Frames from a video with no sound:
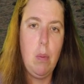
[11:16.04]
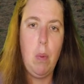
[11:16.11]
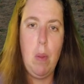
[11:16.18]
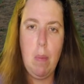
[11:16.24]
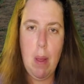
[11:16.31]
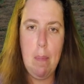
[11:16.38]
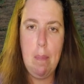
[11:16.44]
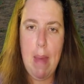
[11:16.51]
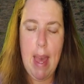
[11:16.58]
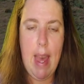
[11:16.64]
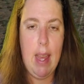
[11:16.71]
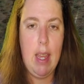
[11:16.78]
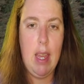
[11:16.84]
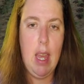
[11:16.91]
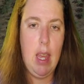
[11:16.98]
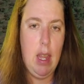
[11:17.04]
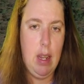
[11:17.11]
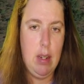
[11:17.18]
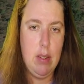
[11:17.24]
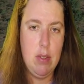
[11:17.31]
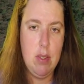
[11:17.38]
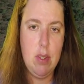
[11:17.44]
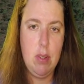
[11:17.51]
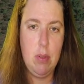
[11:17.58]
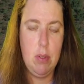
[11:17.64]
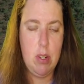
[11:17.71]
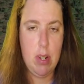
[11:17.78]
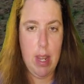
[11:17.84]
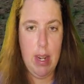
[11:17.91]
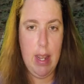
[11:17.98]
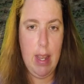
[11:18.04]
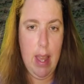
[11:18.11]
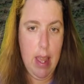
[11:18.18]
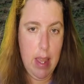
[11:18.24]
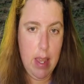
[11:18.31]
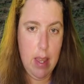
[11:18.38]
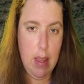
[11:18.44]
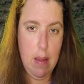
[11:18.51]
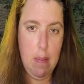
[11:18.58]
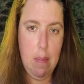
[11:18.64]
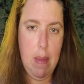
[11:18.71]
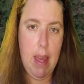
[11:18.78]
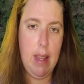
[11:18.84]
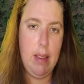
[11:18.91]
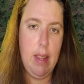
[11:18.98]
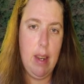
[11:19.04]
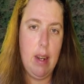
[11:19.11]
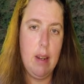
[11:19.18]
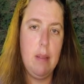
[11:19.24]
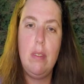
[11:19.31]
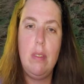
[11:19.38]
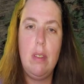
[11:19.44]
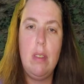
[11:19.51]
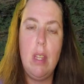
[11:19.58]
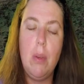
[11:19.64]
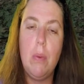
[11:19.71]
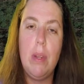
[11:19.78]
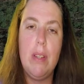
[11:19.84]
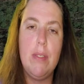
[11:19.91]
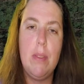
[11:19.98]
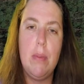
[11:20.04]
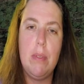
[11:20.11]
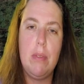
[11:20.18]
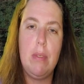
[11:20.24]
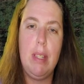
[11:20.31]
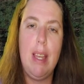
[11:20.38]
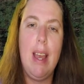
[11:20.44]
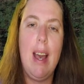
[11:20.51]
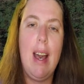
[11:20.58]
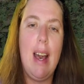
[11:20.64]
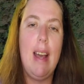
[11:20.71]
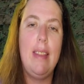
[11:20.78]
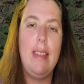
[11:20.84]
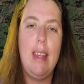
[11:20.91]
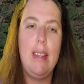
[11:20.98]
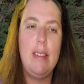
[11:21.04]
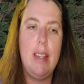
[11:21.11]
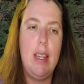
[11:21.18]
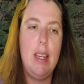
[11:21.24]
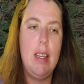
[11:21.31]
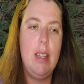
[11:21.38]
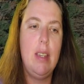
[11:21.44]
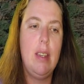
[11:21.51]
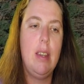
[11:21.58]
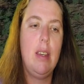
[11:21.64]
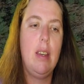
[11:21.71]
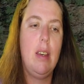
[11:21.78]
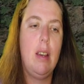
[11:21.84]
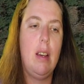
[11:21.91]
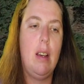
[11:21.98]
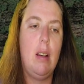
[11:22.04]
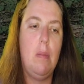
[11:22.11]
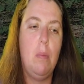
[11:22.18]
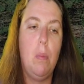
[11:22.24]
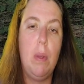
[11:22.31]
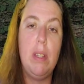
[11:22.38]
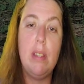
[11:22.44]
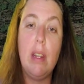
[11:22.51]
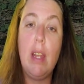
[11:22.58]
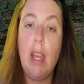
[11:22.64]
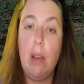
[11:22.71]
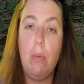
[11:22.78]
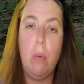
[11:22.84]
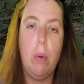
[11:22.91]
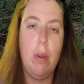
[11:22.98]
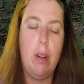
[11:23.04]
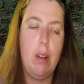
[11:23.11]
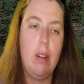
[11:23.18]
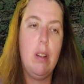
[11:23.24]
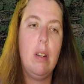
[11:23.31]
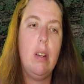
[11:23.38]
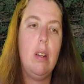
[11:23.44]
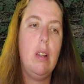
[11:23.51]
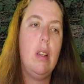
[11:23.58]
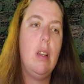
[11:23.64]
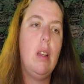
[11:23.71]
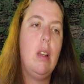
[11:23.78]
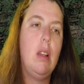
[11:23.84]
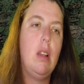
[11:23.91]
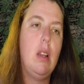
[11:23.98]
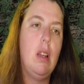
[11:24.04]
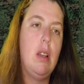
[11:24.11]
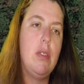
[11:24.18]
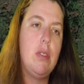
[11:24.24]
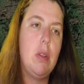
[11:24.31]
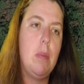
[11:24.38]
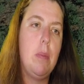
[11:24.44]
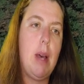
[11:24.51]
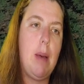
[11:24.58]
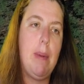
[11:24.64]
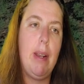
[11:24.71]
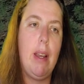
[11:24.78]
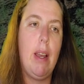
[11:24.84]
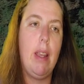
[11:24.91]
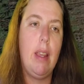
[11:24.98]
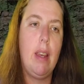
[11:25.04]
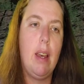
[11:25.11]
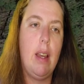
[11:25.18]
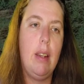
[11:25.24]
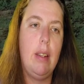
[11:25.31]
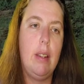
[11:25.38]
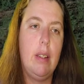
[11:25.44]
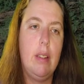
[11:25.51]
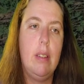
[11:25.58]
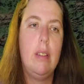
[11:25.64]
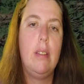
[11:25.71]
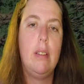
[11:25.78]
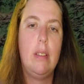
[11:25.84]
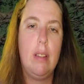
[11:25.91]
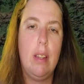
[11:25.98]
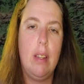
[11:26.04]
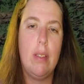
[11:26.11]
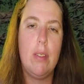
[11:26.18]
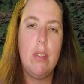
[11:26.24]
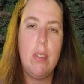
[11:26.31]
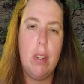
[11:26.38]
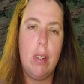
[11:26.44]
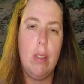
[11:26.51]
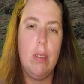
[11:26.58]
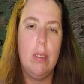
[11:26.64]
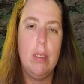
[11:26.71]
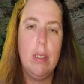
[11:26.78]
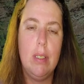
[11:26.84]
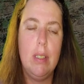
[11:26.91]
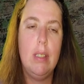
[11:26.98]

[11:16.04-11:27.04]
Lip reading: we went back and tried to hike back there. The thing was, it was really hot that day. We did have water, so Bob and I kind of struggled,